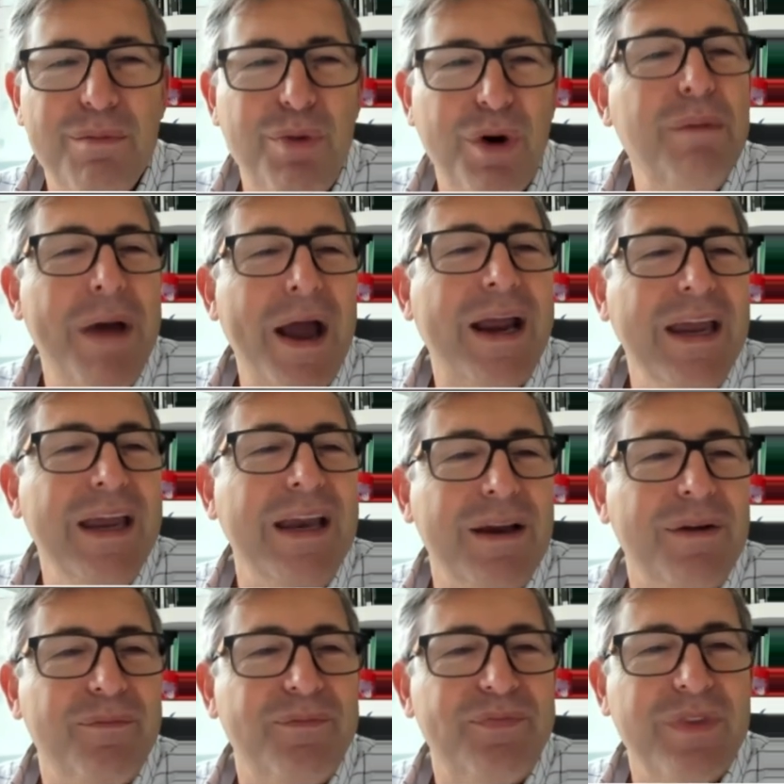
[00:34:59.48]
bring back
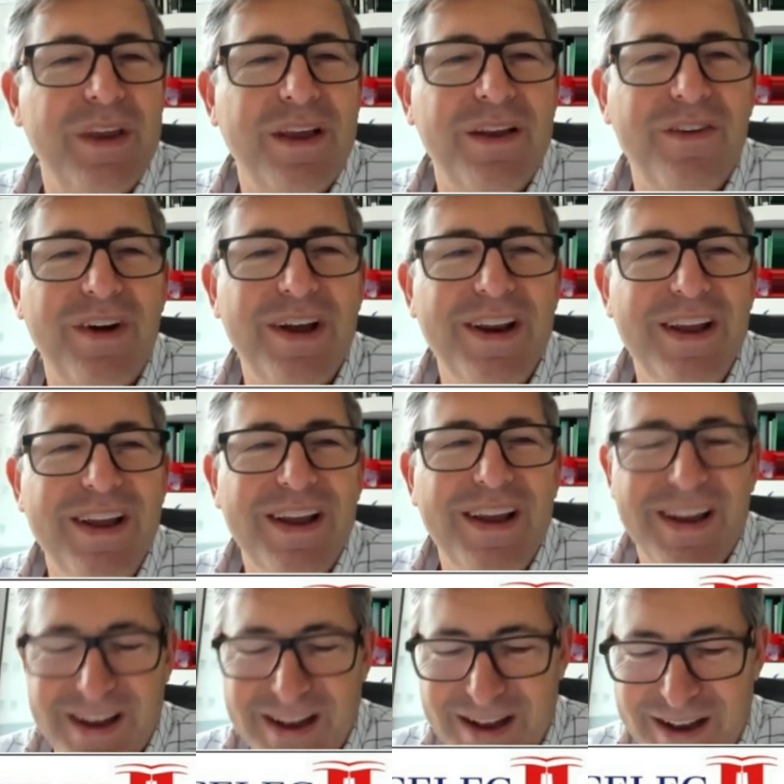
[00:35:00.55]
in. Right?
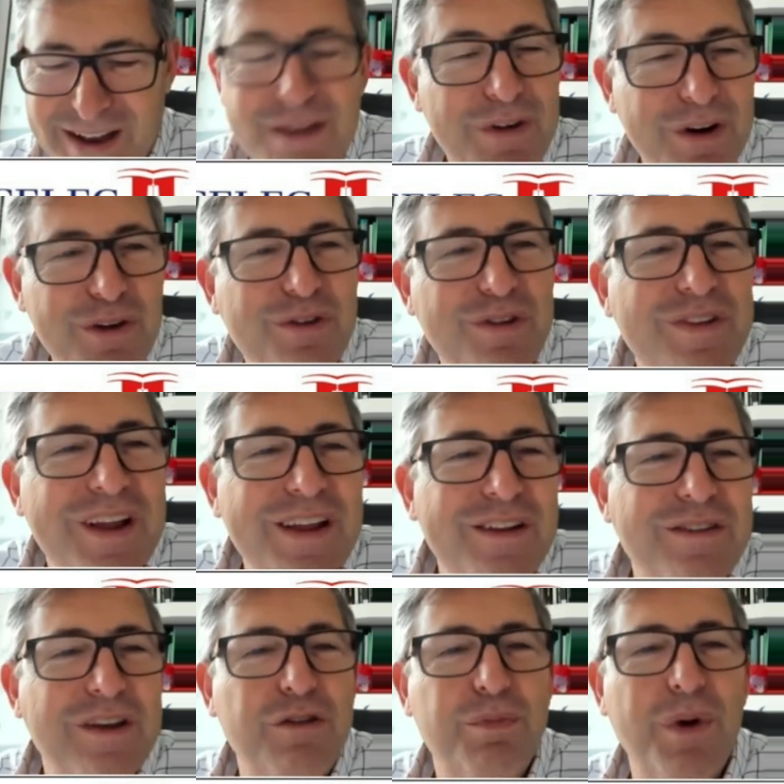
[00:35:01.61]
Uh, he even uses the,
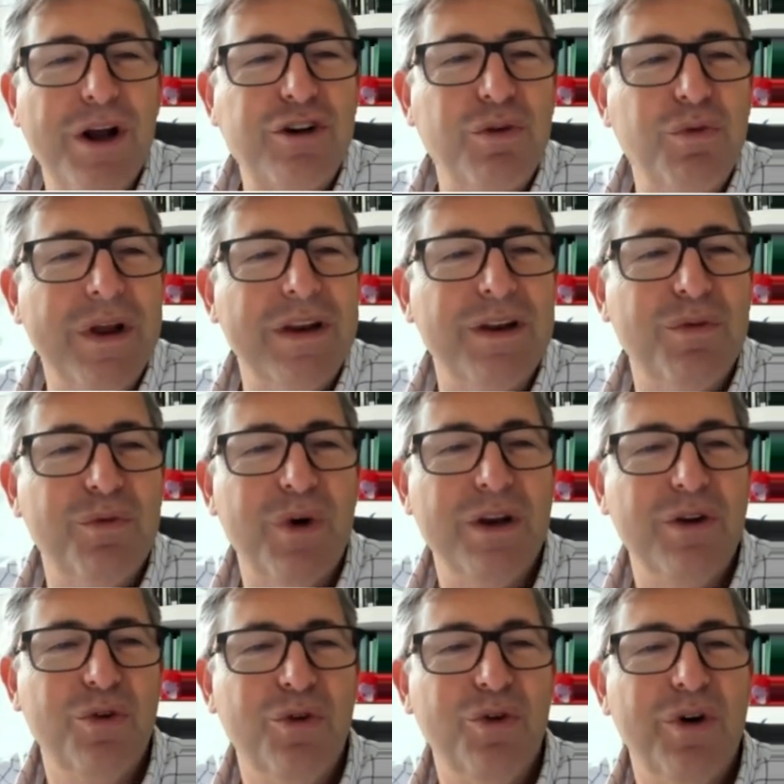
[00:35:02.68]
this expression when
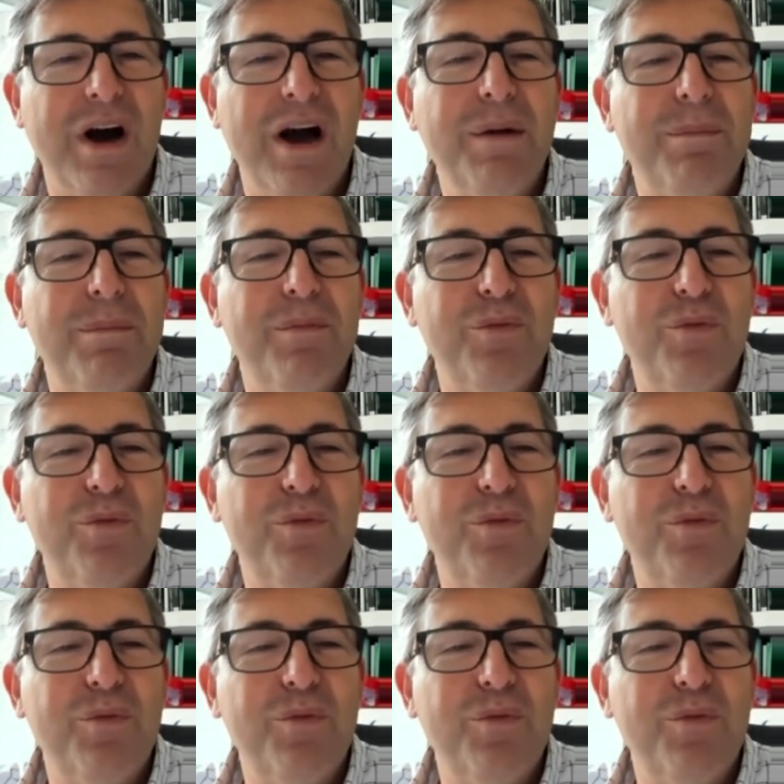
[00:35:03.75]
when you un